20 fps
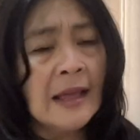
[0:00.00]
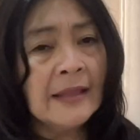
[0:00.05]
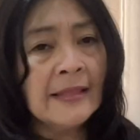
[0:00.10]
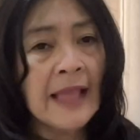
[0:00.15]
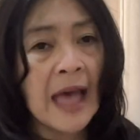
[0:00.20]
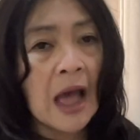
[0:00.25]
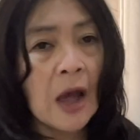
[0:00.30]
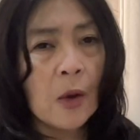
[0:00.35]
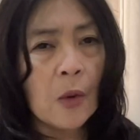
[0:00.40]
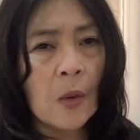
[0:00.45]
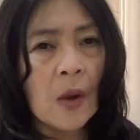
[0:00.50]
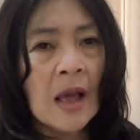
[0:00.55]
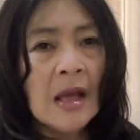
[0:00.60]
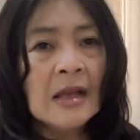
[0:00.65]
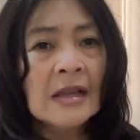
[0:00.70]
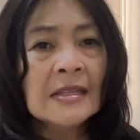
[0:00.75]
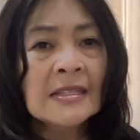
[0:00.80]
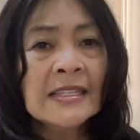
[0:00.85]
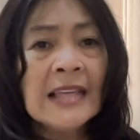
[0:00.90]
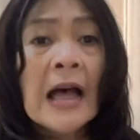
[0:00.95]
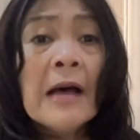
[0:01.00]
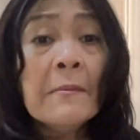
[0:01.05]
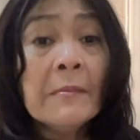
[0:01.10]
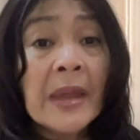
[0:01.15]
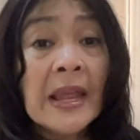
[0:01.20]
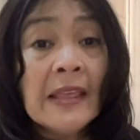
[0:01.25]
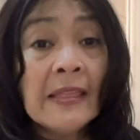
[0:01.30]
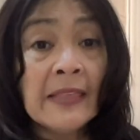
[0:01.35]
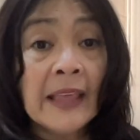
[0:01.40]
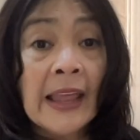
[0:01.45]
Now, some
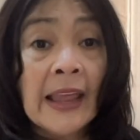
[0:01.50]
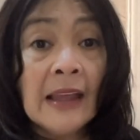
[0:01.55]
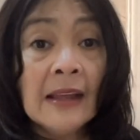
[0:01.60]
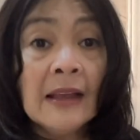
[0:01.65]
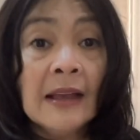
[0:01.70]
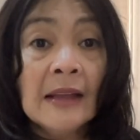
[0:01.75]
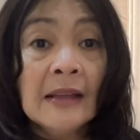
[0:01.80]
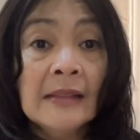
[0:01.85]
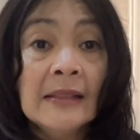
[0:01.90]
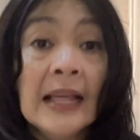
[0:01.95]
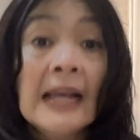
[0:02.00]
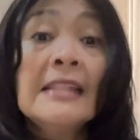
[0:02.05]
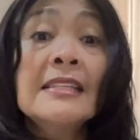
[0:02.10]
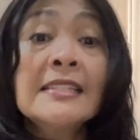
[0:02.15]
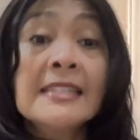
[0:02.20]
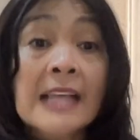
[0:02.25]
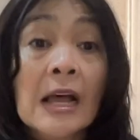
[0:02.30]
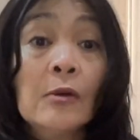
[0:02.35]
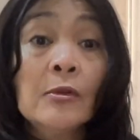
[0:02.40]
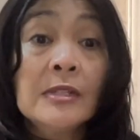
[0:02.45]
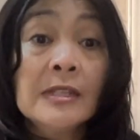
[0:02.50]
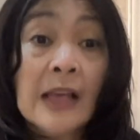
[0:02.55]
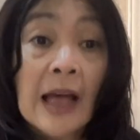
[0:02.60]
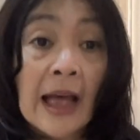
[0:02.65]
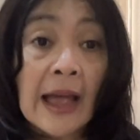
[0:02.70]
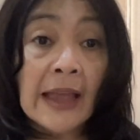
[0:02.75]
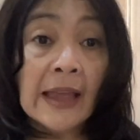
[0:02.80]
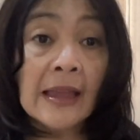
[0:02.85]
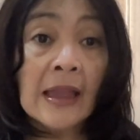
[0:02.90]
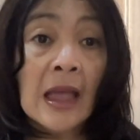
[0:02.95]
may think that sounds
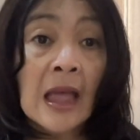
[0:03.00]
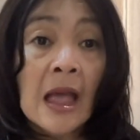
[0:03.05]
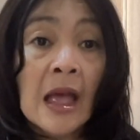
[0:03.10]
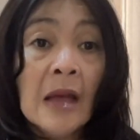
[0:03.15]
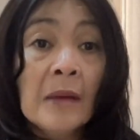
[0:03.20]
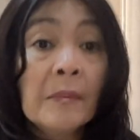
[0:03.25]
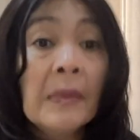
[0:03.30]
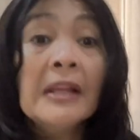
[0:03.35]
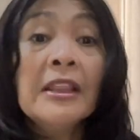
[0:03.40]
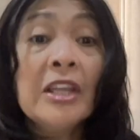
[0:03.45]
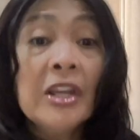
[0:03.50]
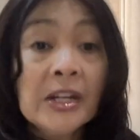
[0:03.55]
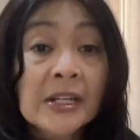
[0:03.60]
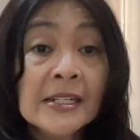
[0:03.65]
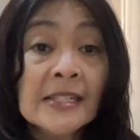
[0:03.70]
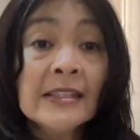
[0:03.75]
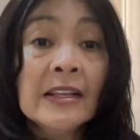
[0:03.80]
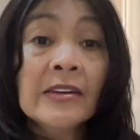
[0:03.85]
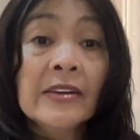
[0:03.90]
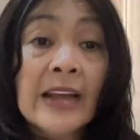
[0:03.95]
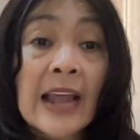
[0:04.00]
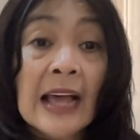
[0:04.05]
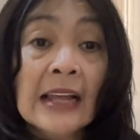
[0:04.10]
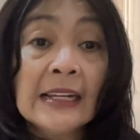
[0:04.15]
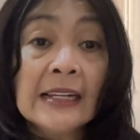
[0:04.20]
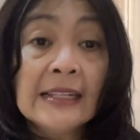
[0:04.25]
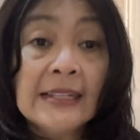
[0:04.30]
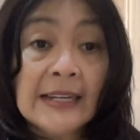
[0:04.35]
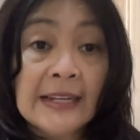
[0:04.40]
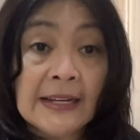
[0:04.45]
high, but here's the
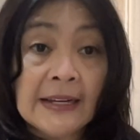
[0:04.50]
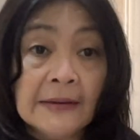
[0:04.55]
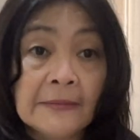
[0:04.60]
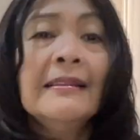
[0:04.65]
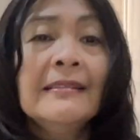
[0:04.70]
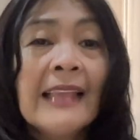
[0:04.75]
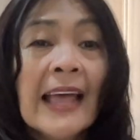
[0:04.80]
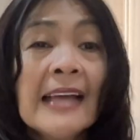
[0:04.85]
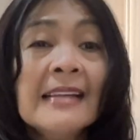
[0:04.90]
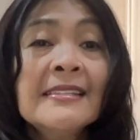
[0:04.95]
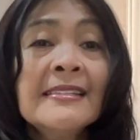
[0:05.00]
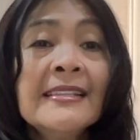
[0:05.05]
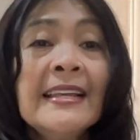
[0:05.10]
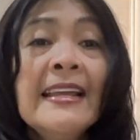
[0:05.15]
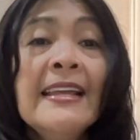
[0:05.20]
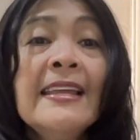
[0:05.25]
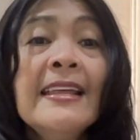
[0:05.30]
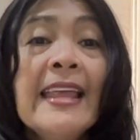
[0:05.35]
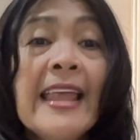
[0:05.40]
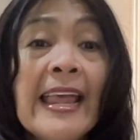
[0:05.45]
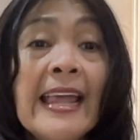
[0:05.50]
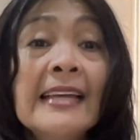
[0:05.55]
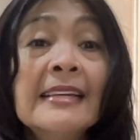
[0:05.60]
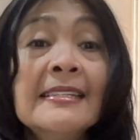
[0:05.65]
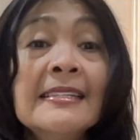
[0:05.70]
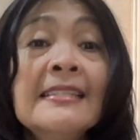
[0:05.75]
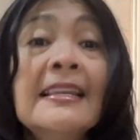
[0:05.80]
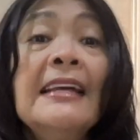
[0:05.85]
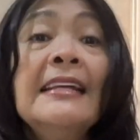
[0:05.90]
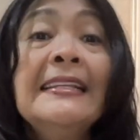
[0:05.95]
reality. Testing
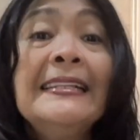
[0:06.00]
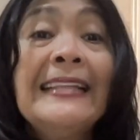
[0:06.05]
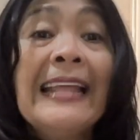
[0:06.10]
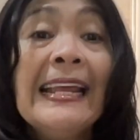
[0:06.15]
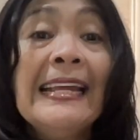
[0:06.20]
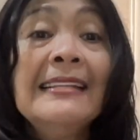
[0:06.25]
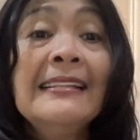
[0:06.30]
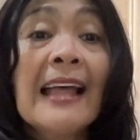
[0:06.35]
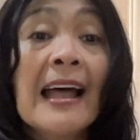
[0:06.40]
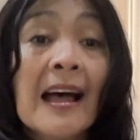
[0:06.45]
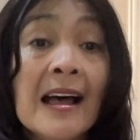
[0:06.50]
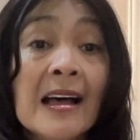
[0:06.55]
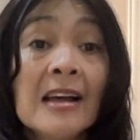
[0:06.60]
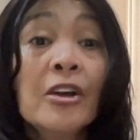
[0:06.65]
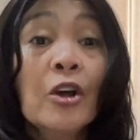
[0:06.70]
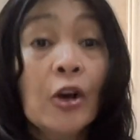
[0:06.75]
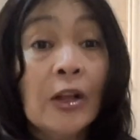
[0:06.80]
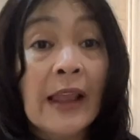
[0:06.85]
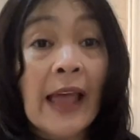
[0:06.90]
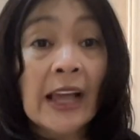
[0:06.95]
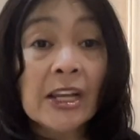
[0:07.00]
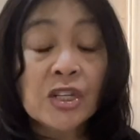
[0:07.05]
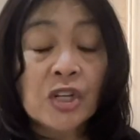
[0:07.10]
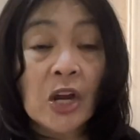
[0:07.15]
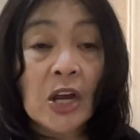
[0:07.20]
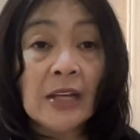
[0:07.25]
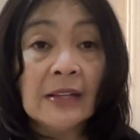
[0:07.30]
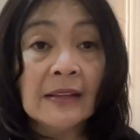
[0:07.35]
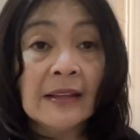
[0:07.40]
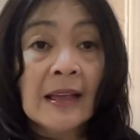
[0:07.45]
is data
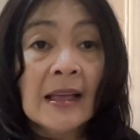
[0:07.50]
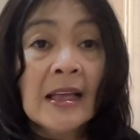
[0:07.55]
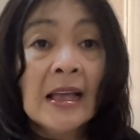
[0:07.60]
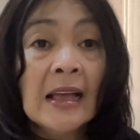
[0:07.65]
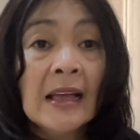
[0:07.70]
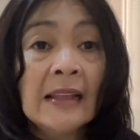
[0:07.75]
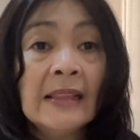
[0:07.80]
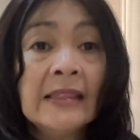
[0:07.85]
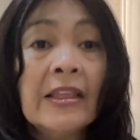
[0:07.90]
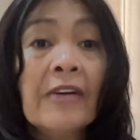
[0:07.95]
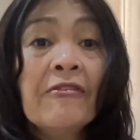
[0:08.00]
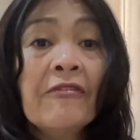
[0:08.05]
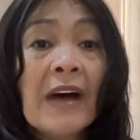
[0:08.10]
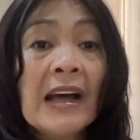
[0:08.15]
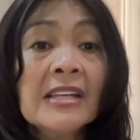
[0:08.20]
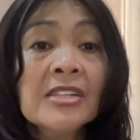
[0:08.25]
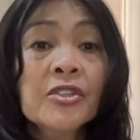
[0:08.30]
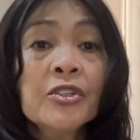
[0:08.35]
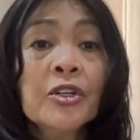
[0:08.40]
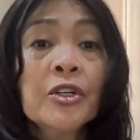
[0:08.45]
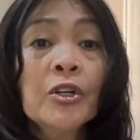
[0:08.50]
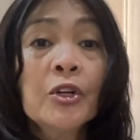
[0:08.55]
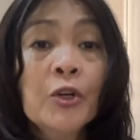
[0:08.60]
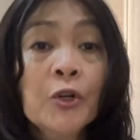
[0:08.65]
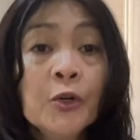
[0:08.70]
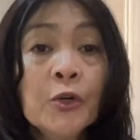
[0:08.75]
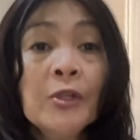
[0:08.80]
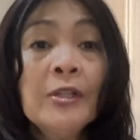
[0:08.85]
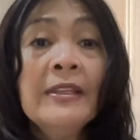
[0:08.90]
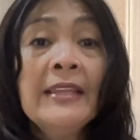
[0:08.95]
collection. The faster
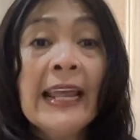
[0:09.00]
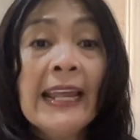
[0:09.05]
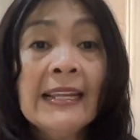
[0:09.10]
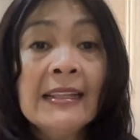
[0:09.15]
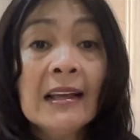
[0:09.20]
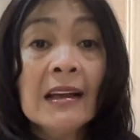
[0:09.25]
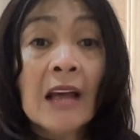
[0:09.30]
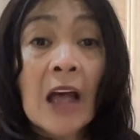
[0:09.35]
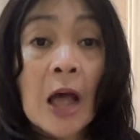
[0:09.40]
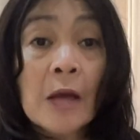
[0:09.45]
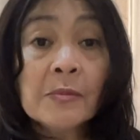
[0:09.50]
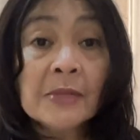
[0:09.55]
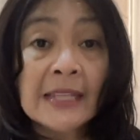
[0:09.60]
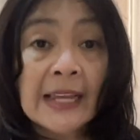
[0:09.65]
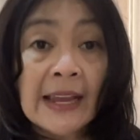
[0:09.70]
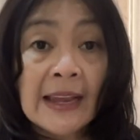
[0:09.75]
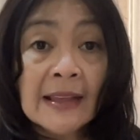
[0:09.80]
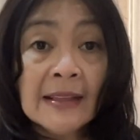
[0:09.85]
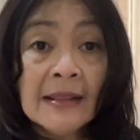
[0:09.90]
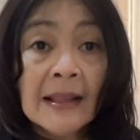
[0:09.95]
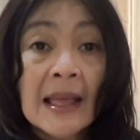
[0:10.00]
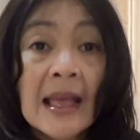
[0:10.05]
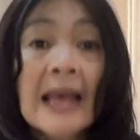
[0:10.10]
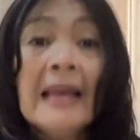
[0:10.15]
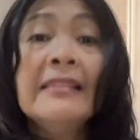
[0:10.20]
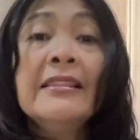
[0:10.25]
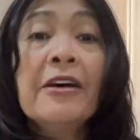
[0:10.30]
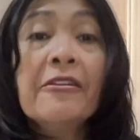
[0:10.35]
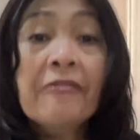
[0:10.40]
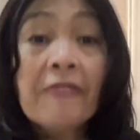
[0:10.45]
good data comes in,
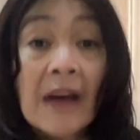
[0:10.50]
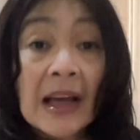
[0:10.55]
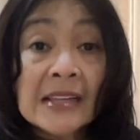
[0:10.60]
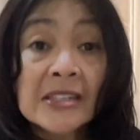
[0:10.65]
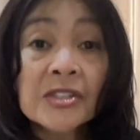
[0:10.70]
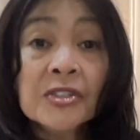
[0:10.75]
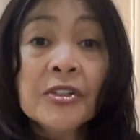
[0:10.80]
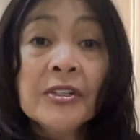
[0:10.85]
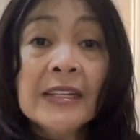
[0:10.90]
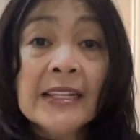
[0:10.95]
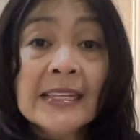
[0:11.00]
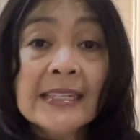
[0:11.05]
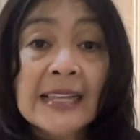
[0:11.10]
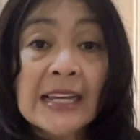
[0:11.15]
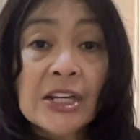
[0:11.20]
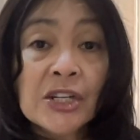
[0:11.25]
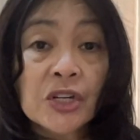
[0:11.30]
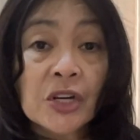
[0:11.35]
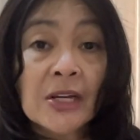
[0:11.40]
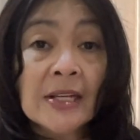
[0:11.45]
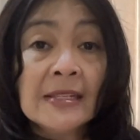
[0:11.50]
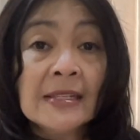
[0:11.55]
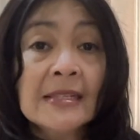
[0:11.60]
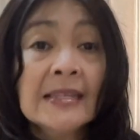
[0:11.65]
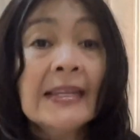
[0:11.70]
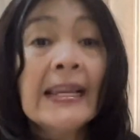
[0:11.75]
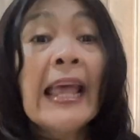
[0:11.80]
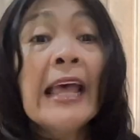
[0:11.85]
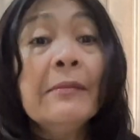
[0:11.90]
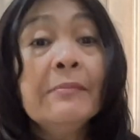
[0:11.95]
the faster decisions
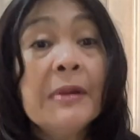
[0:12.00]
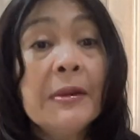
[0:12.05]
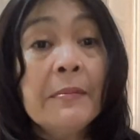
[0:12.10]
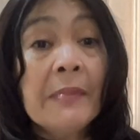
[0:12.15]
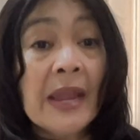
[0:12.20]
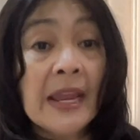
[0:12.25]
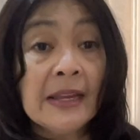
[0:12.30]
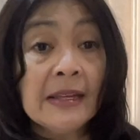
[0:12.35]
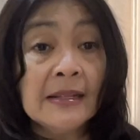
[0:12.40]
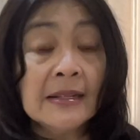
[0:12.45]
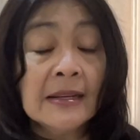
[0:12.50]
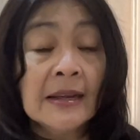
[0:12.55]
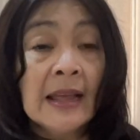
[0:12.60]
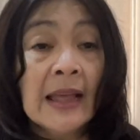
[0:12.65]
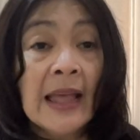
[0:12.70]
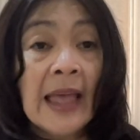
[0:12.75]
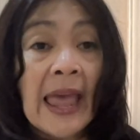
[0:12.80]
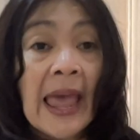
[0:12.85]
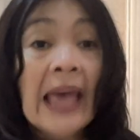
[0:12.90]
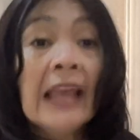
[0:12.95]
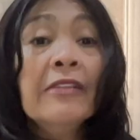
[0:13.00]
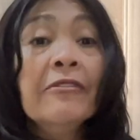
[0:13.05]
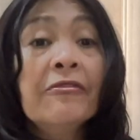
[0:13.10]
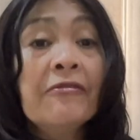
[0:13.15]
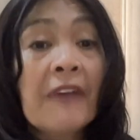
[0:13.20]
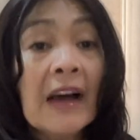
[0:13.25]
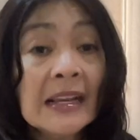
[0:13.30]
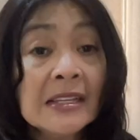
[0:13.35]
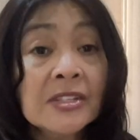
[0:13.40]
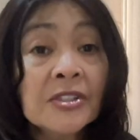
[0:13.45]
can be made. And
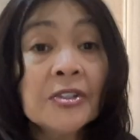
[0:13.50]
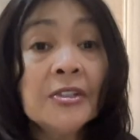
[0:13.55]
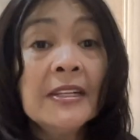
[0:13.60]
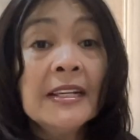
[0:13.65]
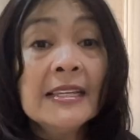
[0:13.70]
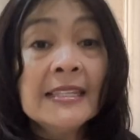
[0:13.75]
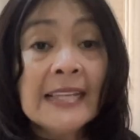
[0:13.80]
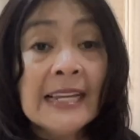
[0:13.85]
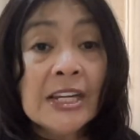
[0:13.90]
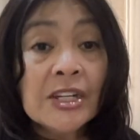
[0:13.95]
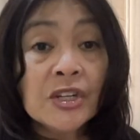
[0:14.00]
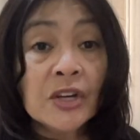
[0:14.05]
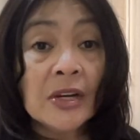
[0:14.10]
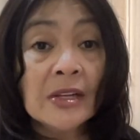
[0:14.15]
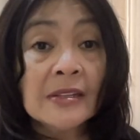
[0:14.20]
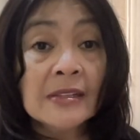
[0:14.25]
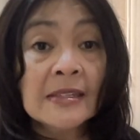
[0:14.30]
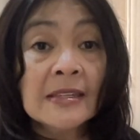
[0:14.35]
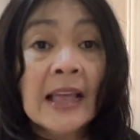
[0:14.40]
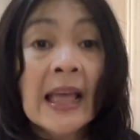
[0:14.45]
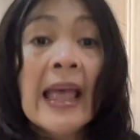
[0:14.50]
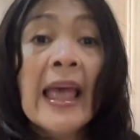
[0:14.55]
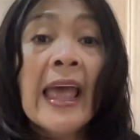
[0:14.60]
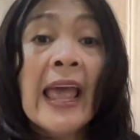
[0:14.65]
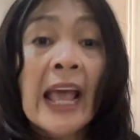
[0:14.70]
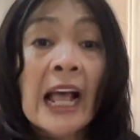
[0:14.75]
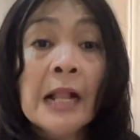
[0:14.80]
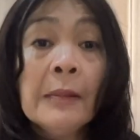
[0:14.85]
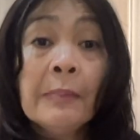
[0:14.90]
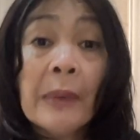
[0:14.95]
faster decisions
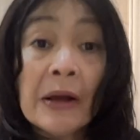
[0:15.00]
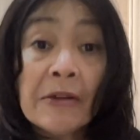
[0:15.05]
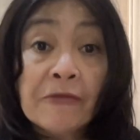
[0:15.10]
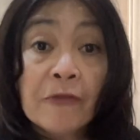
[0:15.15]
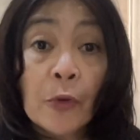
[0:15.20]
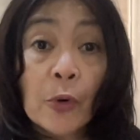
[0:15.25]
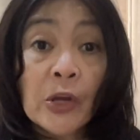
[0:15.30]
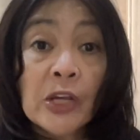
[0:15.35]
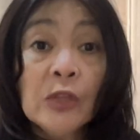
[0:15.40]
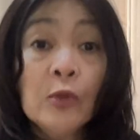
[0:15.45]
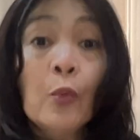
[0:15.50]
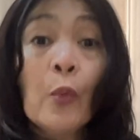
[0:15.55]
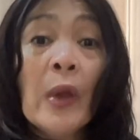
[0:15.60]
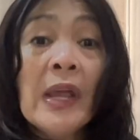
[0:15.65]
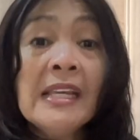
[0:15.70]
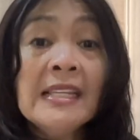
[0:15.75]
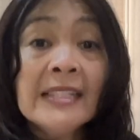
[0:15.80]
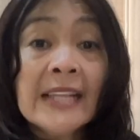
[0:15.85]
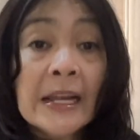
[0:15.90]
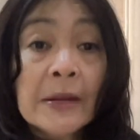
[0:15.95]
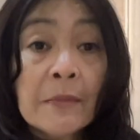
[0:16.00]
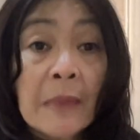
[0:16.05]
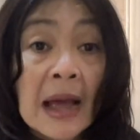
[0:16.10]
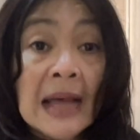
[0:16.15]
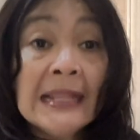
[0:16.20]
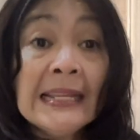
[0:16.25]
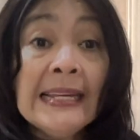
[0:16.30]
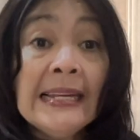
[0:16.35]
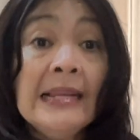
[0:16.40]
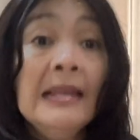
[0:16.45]
help avoid wasting
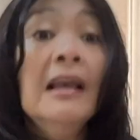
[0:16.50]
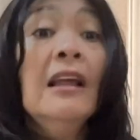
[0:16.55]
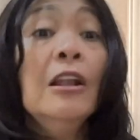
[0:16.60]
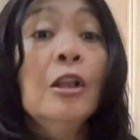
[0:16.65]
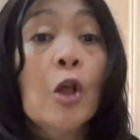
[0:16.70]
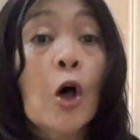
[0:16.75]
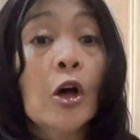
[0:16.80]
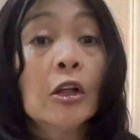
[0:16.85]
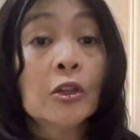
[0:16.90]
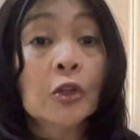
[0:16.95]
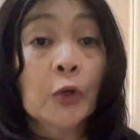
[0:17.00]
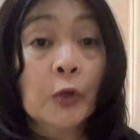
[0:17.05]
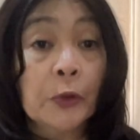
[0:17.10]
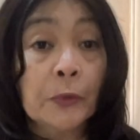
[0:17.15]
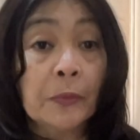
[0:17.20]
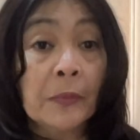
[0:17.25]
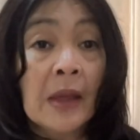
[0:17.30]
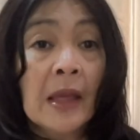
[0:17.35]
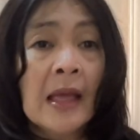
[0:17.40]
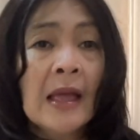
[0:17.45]
money long term.